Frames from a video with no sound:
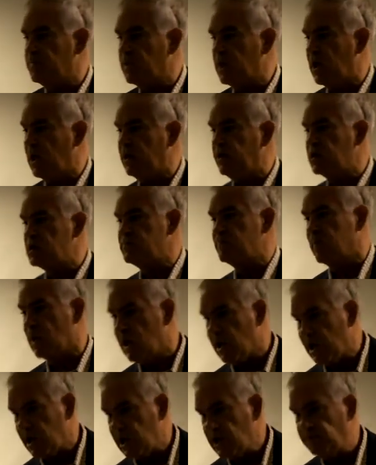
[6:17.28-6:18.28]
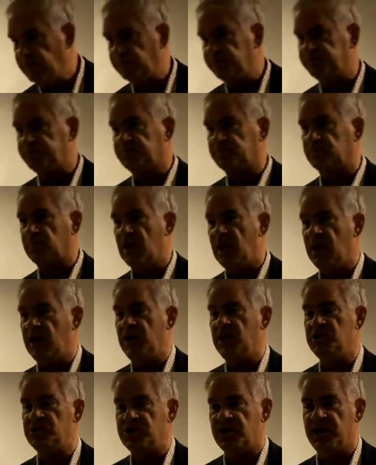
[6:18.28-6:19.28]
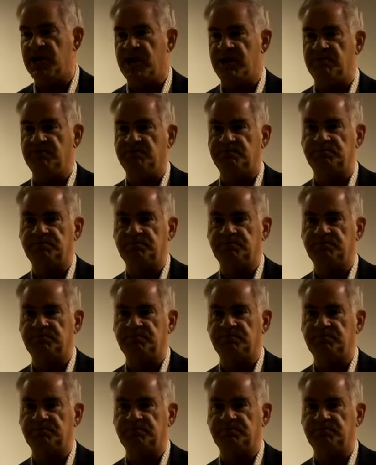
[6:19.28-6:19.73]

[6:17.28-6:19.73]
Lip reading: can display. And he said,